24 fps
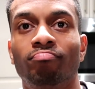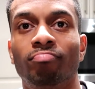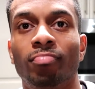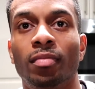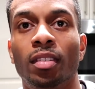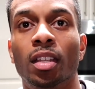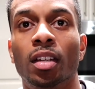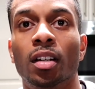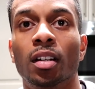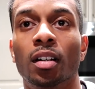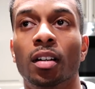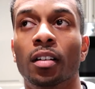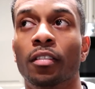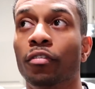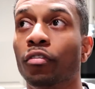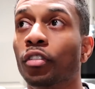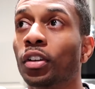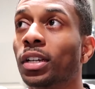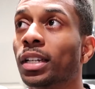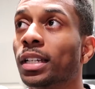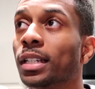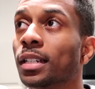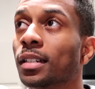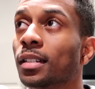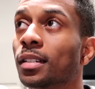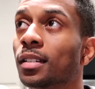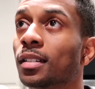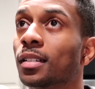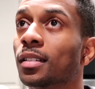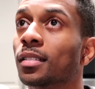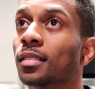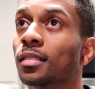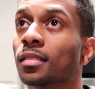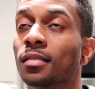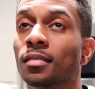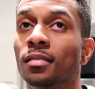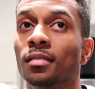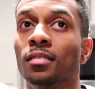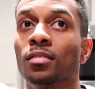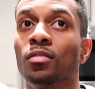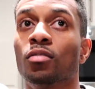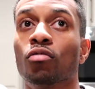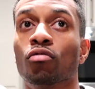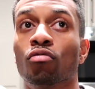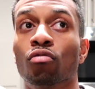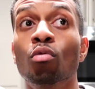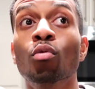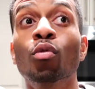the freaking
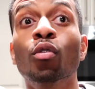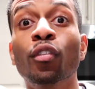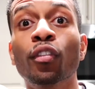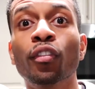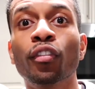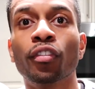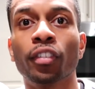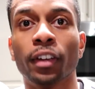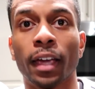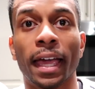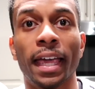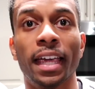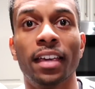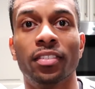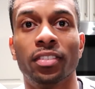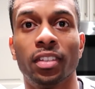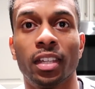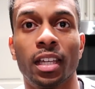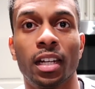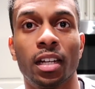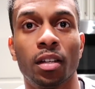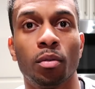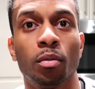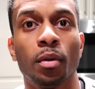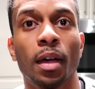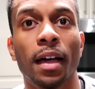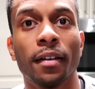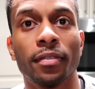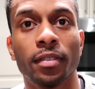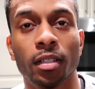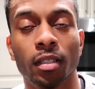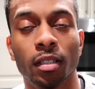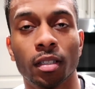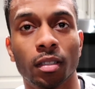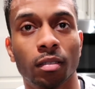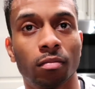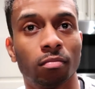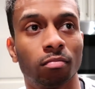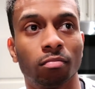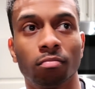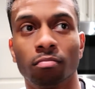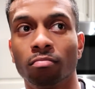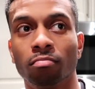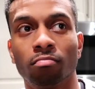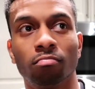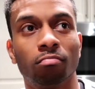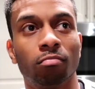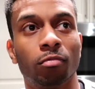roof caves in and you have to
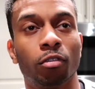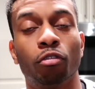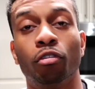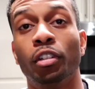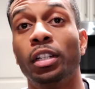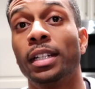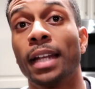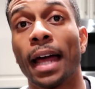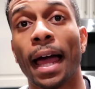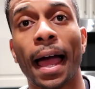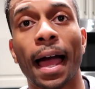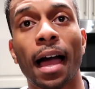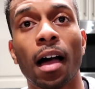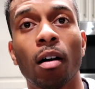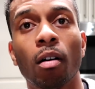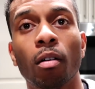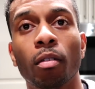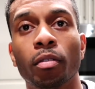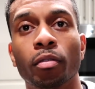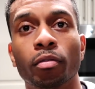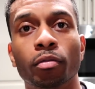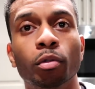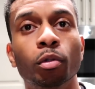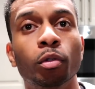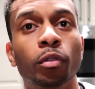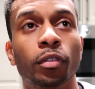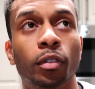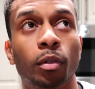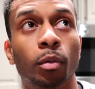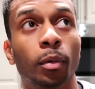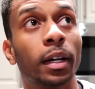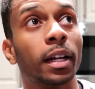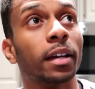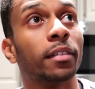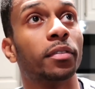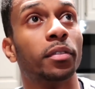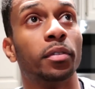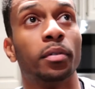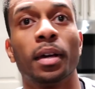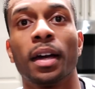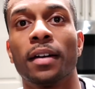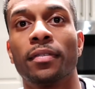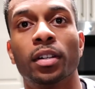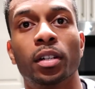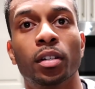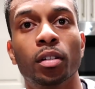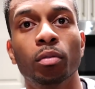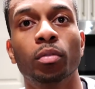retile the roof, or whatever you
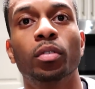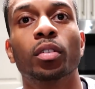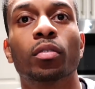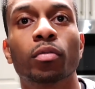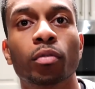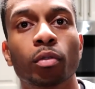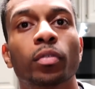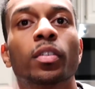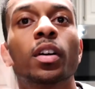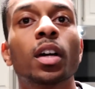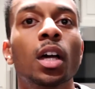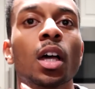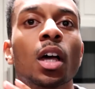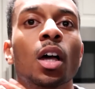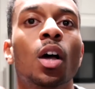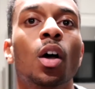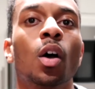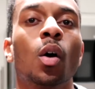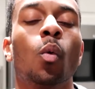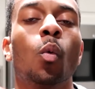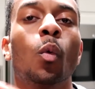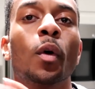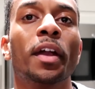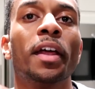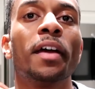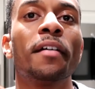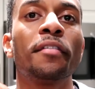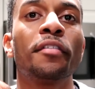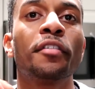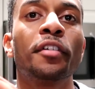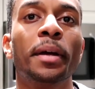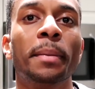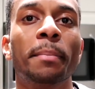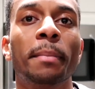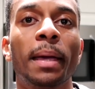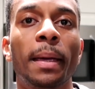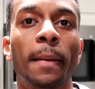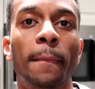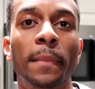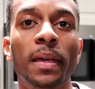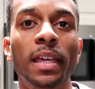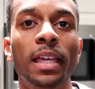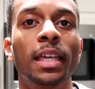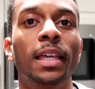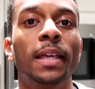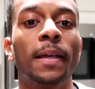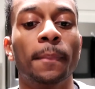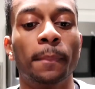have to do to the roof, whatever it may
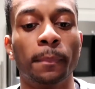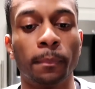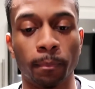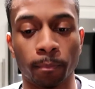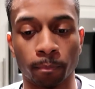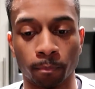be,